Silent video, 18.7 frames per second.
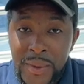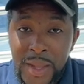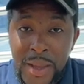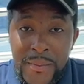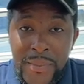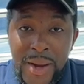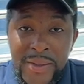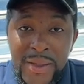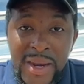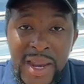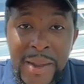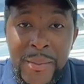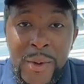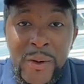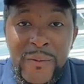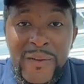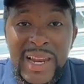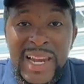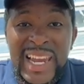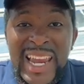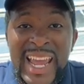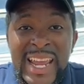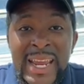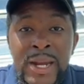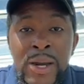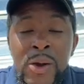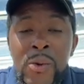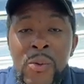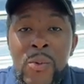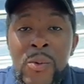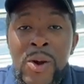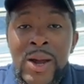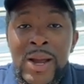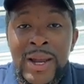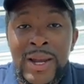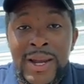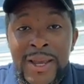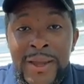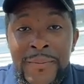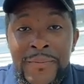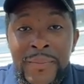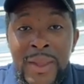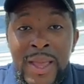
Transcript: by the name of Elaine Wiley.